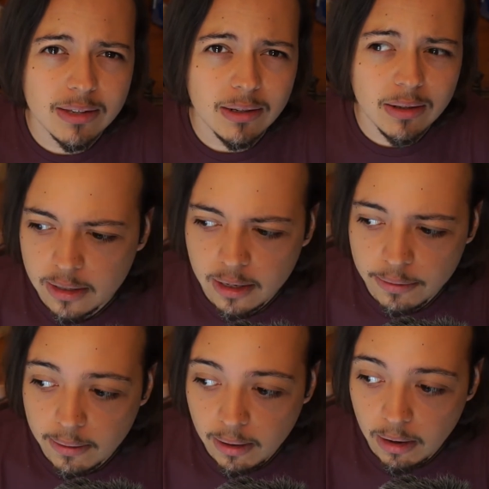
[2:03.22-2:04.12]
XL. And
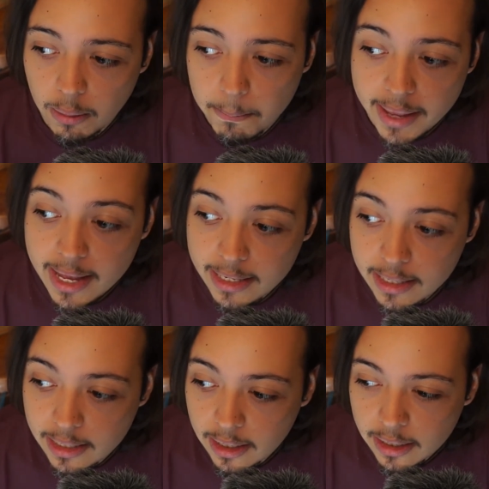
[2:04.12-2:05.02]
there are
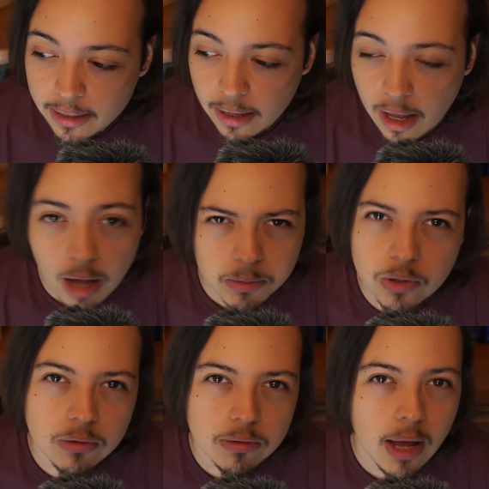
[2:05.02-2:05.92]
many
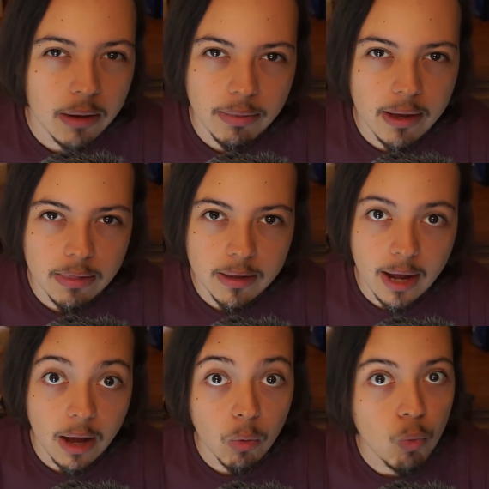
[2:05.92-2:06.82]
options out there that
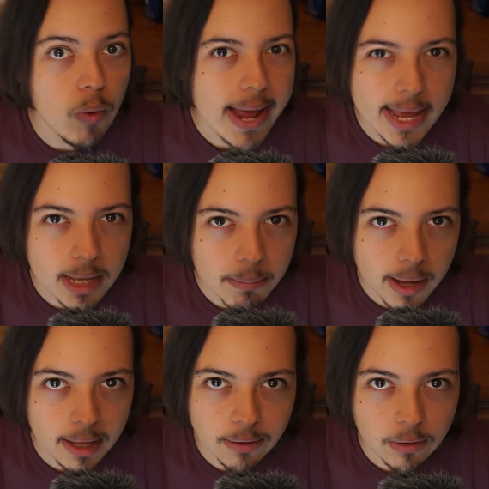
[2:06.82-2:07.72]
are way
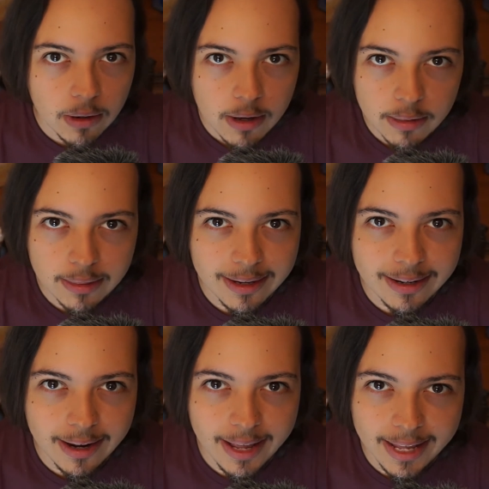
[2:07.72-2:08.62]
better
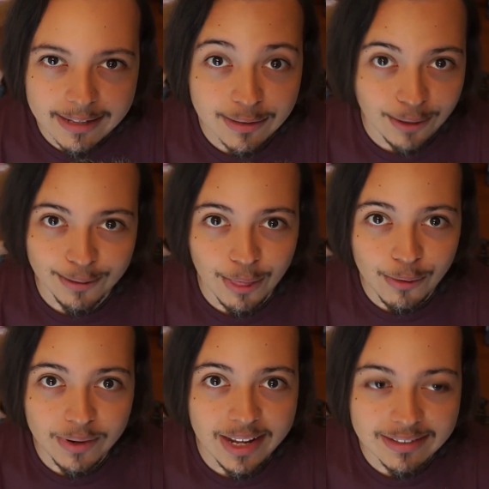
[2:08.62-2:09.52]
than a standard
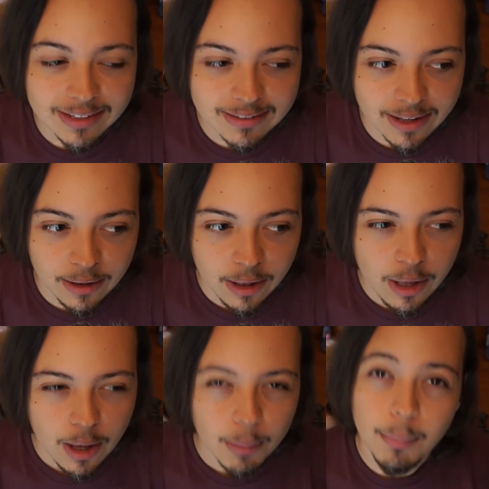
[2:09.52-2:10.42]
3DS XL,
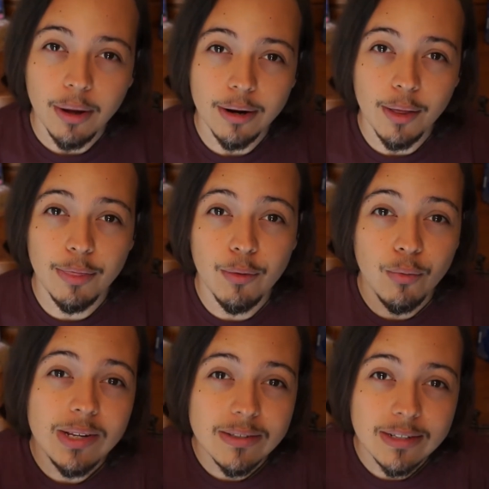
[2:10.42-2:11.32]
but the
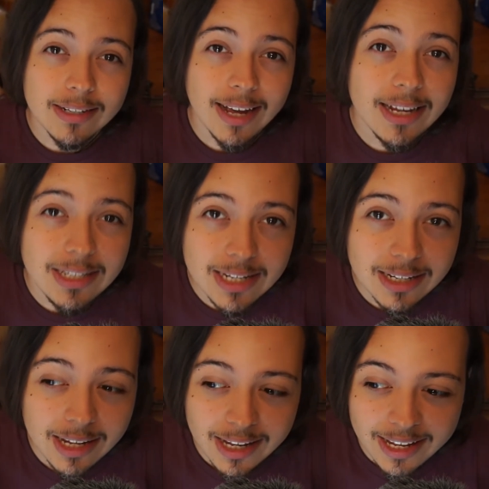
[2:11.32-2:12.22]
reason I did